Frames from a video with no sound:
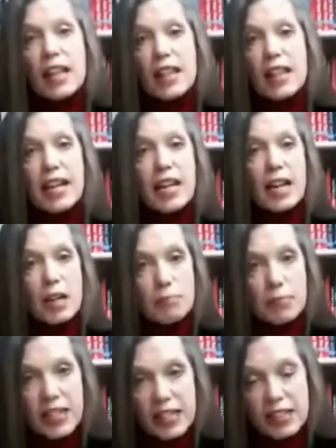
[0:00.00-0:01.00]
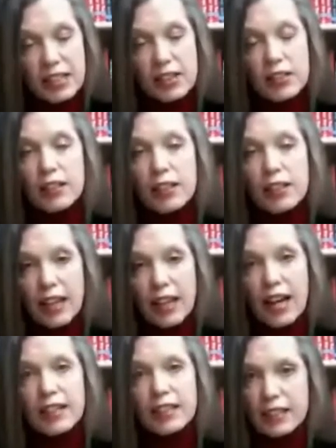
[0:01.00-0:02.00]
They appealed
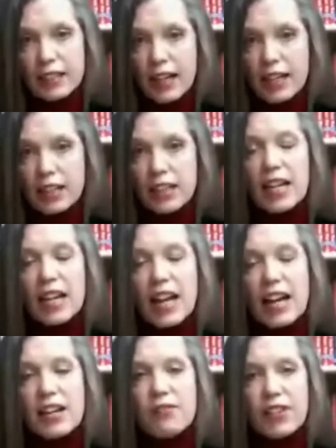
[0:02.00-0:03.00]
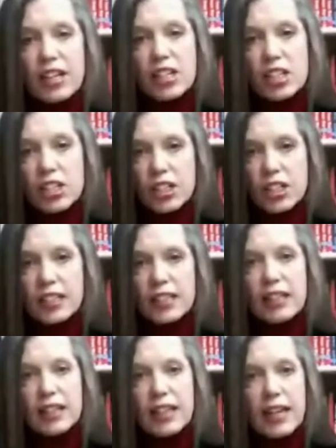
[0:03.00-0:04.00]
that denial, and
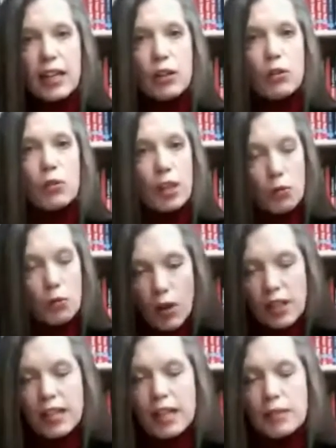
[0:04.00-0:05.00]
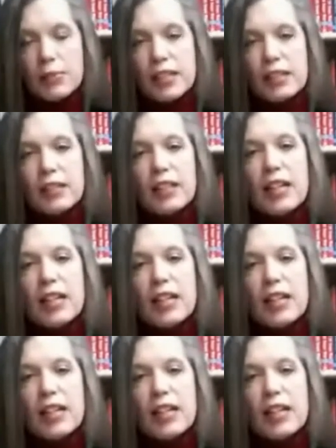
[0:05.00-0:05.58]
eventually they won that appeal.